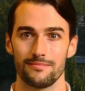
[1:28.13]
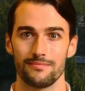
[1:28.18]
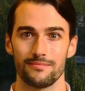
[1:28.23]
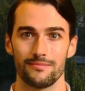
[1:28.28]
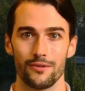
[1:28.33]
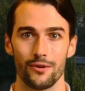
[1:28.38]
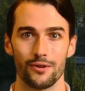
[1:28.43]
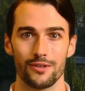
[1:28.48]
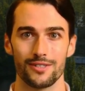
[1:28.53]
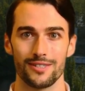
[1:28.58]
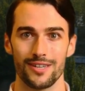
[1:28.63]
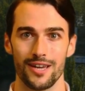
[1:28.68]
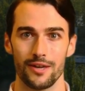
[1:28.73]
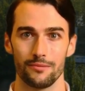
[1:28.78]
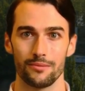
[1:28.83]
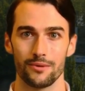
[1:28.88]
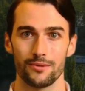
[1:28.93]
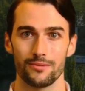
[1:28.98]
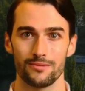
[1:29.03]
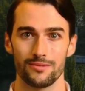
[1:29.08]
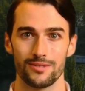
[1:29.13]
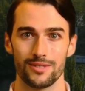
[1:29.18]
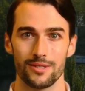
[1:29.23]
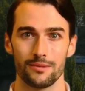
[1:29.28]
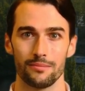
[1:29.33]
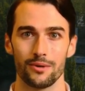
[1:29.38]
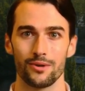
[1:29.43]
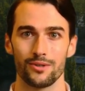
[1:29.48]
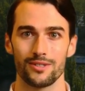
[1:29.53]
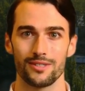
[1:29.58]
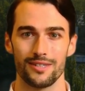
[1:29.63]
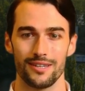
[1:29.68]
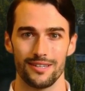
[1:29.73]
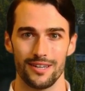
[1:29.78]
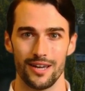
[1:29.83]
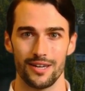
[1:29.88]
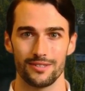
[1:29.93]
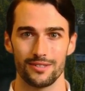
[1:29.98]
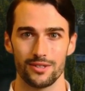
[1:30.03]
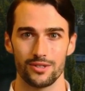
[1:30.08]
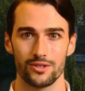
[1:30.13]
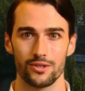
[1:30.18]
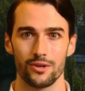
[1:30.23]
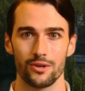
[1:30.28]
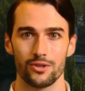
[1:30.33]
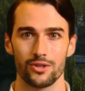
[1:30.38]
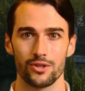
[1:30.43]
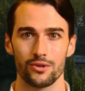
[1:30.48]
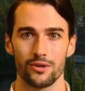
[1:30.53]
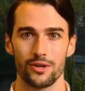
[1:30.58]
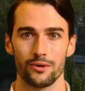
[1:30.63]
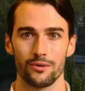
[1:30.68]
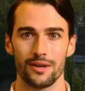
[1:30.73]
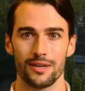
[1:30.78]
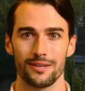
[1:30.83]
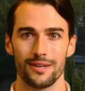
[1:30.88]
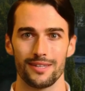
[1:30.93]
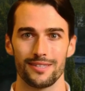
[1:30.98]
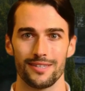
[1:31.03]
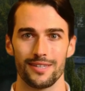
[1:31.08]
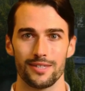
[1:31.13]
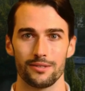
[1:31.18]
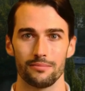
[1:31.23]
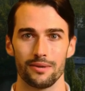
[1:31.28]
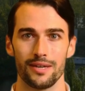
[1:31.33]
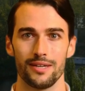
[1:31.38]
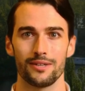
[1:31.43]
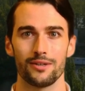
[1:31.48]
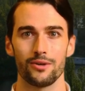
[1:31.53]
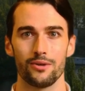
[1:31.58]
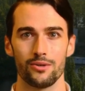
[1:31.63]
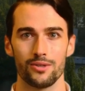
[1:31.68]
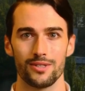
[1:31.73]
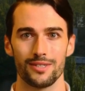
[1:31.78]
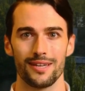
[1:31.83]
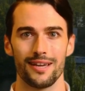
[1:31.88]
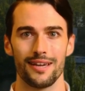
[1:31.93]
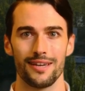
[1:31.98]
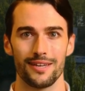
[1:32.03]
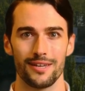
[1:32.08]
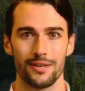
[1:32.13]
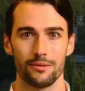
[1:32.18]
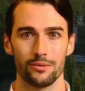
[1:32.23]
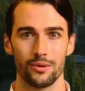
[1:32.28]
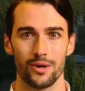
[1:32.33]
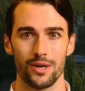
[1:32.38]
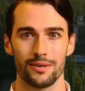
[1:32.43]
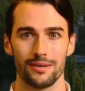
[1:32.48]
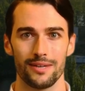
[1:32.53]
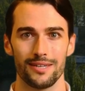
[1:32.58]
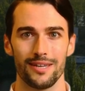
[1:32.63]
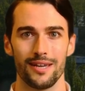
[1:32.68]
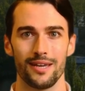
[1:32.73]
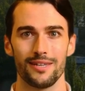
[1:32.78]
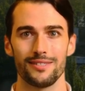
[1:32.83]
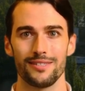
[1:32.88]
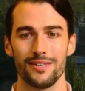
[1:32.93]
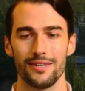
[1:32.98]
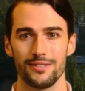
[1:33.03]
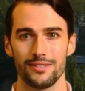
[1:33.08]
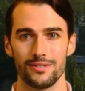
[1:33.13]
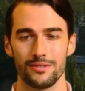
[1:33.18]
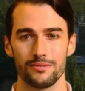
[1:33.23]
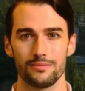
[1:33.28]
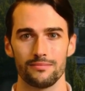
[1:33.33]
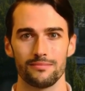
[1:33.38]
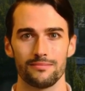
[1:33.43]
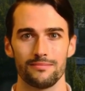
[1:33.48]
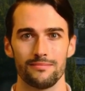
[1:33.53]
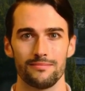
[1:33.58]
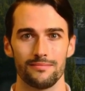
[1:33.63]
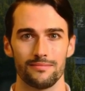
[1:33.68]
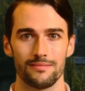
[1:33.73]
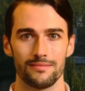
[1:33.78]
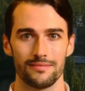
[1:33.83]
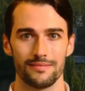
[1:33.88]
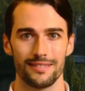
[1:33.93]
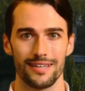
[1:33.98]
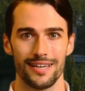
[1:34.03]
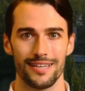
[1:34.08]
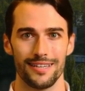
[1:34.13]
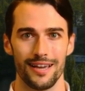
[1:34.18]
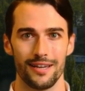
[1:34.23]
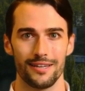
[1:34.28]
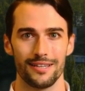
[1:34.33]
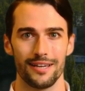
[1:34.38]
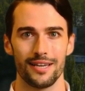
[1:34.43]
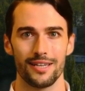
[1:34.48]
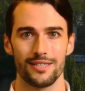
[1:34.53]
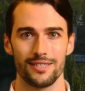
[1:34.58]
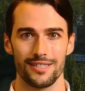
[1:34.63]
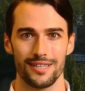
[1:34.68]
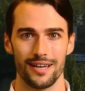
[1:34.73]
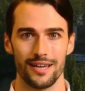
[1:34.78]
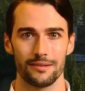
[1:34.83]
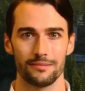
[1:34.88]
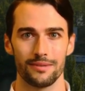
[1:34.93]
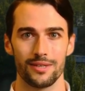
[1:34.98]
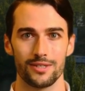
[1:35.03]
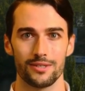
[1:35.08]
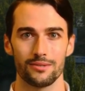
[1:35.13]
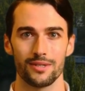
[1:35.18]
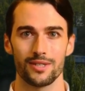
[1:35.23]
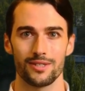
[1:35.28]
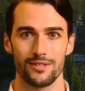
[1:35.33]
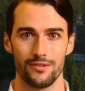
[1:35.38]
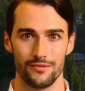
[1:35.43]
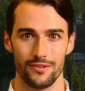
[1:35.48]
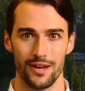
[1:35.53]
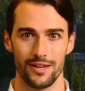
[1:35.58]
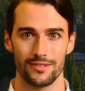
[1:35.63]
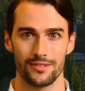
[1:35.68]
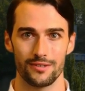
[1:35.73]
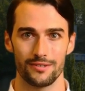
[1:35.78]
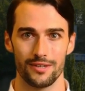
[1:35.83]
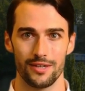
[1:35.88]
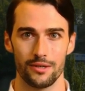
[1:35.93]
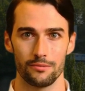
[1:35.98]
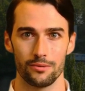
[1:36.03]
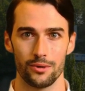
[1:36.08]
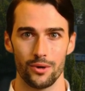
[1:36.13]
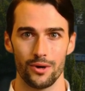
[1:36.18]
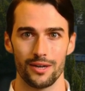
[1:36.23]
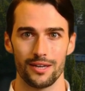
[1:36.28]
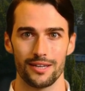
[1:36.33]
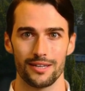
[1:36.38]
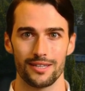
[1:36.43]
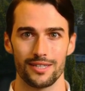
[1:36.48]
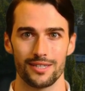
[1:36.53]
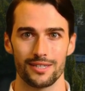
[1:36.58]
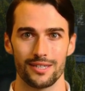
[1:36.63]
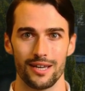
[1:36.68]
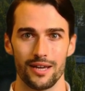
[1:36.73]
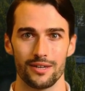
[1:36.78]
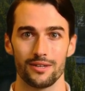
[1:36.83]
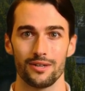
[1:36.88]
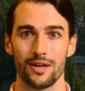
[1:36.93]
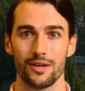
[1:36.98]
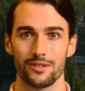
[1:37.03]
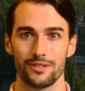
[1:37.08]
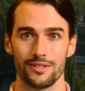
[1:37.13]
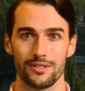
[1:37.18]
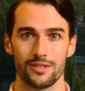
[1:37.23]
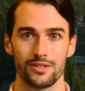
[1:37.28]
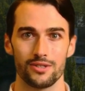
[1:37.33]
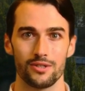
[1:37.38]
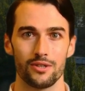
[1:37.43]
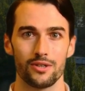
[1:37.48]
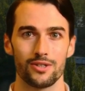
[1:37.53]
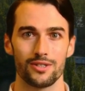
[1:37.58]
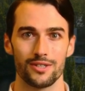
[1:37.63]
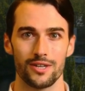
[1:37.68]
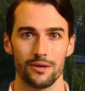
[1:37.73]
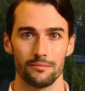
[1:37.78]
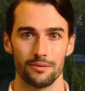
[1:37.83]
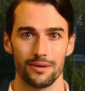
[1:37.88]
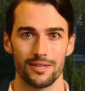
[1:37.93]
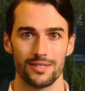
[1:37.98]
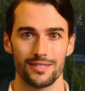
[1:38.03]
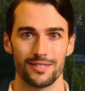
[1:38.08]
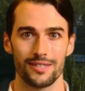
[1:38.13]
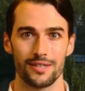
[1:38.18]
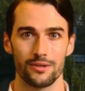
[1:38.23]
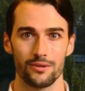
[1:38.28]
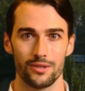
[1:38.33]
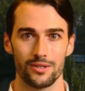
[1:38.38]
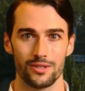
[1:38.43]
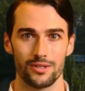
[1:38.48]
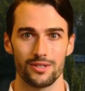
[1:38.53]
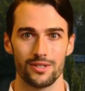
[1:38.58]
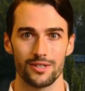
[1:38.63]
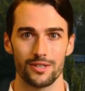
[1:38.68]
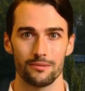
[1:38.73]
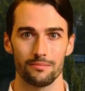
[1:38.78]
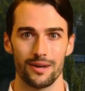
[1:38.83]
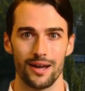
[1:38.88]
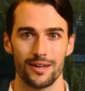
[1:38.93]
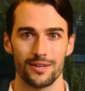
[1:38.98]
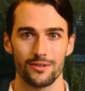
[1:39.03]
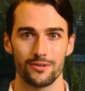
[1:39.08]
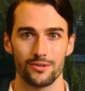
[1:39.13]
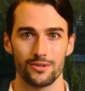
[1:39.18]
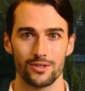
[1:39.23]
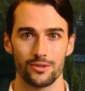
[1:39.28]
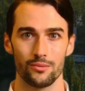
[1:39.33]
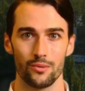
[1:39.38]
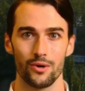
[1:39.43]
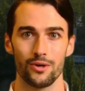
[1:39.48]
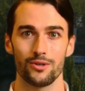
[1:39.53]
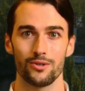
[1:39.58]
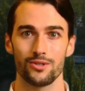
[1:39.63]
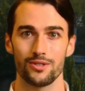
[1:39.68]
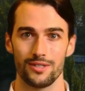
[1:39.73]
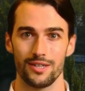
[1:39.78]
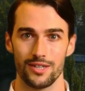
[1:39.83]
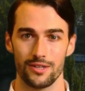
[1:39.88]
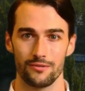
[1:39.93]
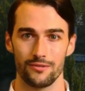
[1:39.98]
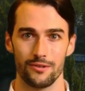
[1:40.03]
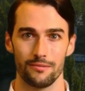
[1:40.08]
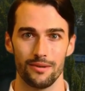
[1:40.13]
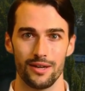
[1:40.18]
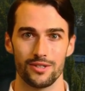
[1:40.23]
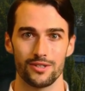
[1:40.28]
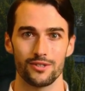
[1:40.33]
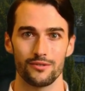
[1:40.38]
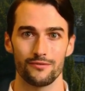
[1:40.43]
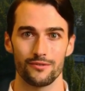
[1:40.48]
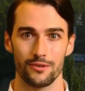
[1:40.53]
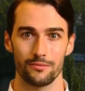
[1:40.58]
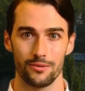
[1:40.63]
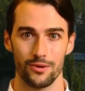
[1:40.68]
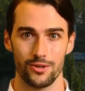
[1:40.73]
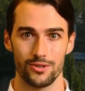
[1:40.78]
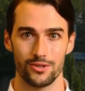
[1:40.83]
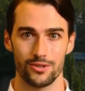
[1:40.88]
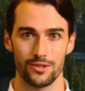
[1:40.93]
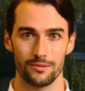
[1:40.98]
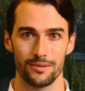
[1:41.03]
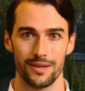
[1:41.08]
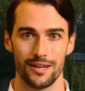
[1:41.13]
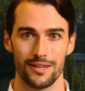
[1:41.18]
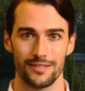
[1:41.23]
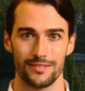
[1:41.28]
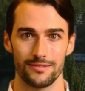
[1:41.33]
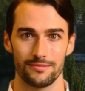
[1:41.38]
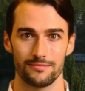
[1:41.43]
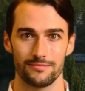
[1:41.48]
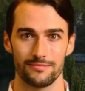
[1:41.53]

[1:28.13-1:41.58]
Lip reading: For example, suppose the non-disclosure agreement is being used in an employment context. In that case, it may specify that the employee is not allowed to disclose company secrets to competitors or use the information for personal gain.